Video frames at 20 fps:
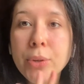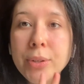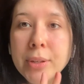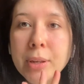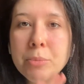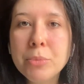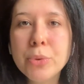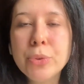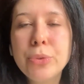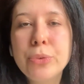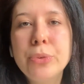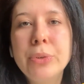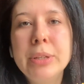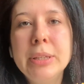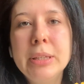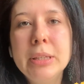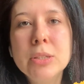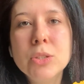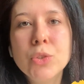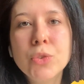number
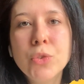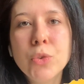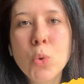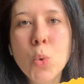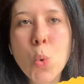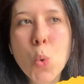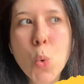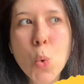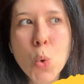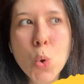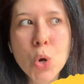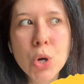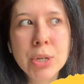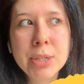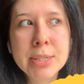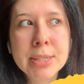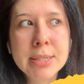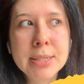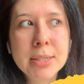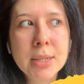3 is, of
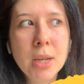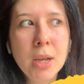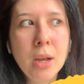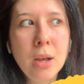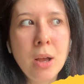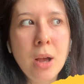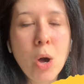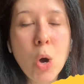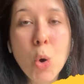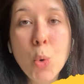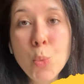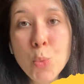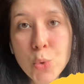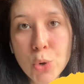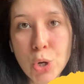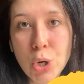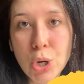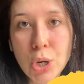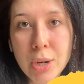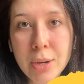course,
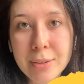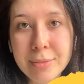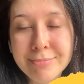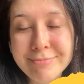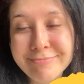homework.